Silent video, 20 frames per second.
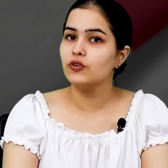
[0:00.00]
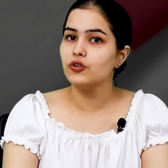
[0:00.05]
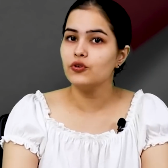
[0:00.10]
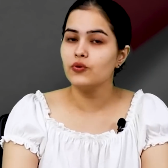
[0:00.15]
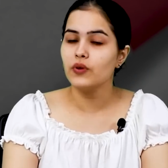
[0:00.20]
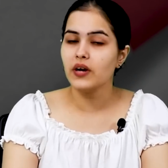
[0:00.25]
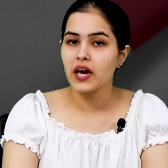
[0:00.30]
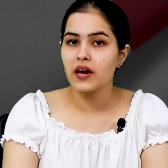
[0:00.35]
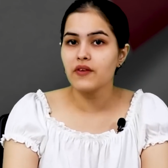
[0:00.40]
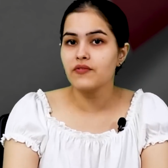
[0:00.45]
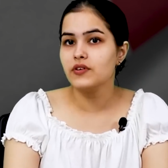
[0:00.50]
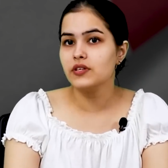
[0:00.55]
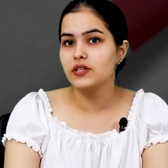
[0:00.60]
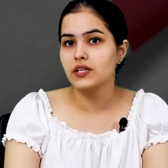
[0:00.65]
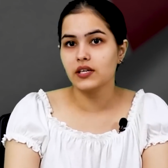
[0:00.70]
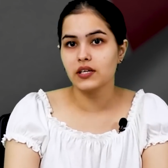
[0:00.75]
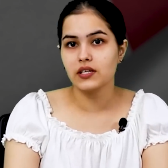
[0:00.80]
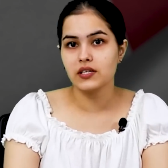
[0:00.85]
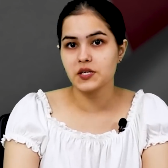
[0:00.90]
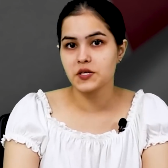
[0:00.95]
would do
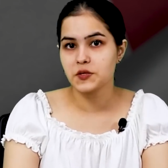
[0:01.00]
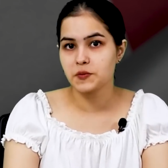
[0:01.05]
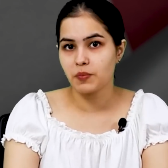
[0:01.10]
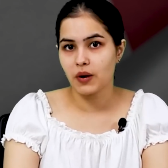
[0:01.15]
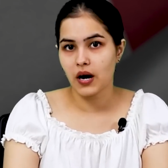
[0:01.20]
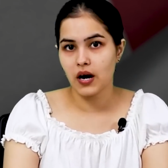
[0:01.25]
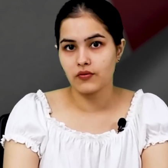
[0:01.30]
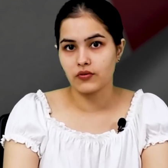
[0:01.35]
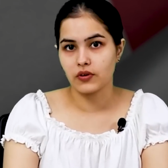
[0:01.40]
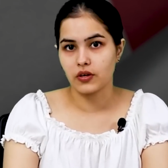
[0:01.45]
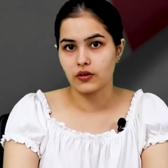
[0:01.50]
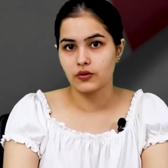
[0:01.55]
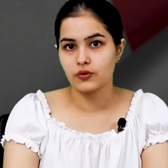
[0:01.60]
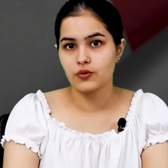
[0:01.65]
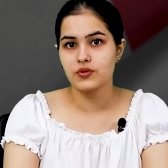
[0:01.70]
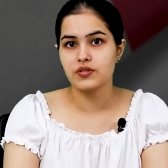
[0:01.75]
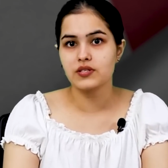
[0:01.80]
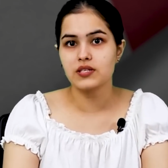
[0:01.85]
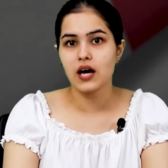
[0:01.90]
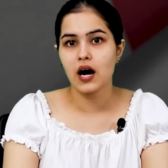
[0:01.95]
everything in his power
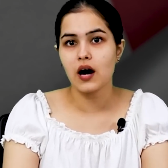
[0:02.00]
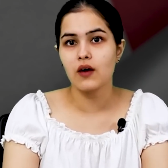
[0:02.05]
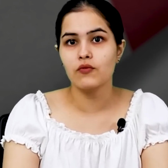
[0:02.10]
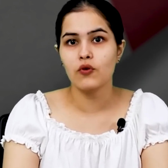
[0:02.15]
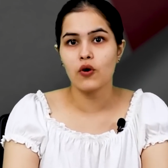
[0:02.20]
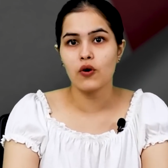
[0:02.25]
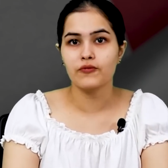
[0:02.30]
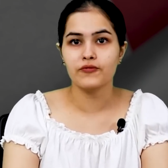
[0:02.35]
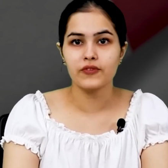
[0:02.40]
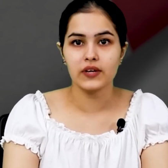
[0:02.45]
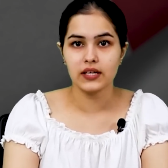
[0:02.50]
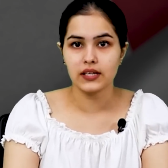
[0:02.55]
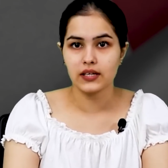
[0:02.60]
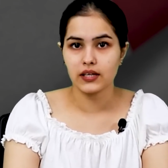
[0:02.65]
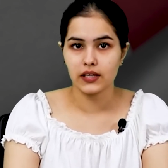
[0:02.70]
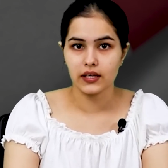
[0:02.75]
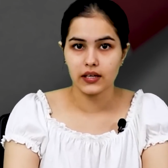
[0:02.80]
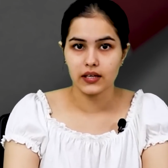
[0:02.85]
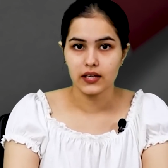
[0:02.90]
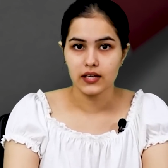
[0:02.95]
to starve off
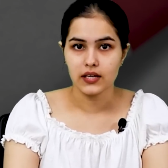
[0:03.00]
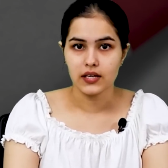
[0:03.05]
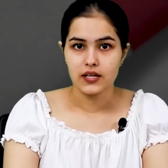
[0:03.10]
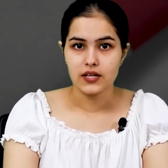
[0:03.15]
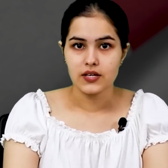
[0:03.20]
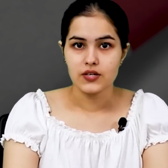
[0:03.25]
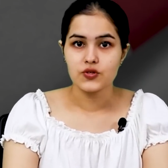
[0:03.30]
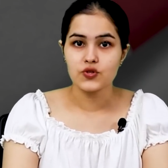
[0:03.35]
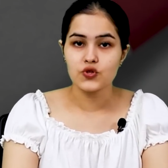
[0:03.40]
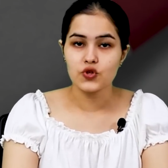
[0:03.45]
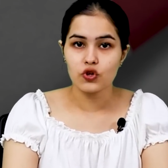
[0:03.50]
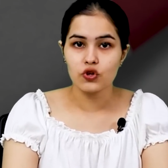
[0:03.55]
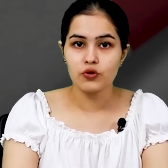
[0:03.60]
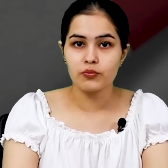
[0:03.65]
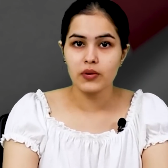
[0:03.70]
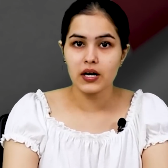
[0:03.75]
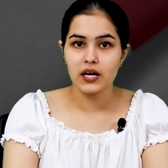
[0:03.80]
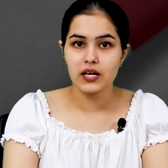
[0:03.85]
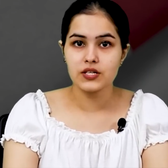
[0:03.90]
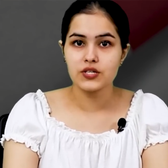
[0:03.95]
Italy. So
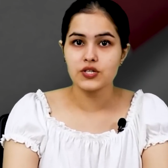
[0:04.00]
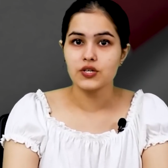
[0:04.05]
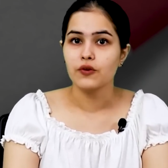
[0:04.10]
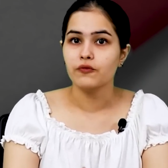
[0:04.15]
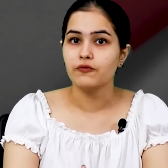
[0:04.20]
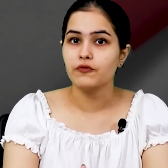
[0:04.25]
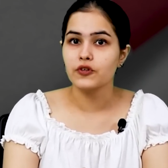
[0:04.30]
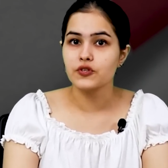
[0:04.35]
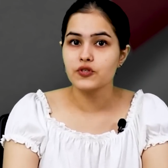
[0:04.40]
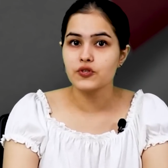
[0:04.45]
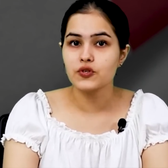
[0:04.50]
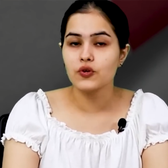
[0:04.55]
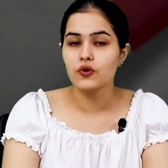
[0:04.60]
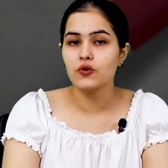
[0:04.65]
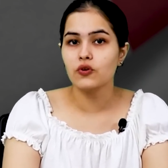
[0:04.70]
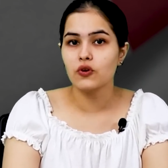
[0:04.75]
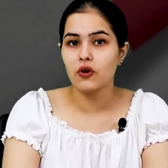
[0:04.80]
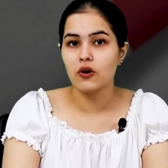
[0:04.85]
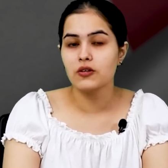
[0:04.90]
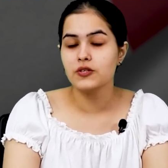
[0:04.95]
much for
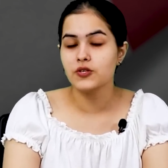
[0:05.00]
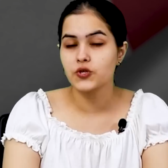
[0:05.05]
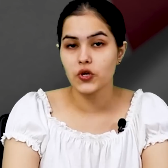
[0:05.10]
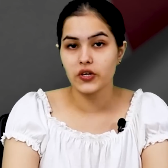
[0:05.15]
so called